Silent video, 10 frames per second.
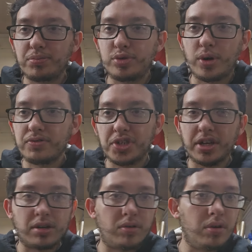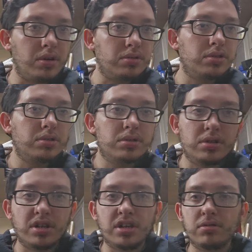12-second cars,
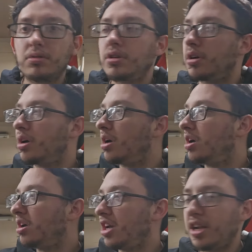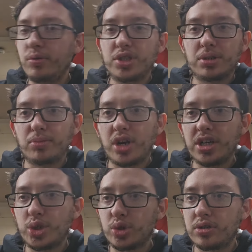you know. Hit it with some
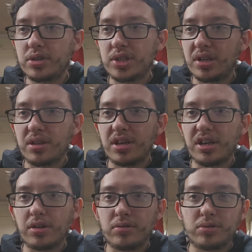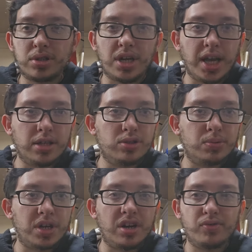nitrous and the thing goes tens,
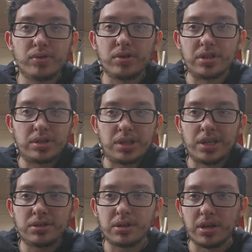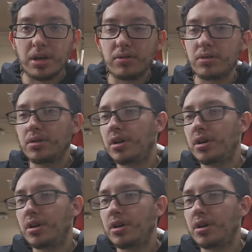whatever, and it stays together.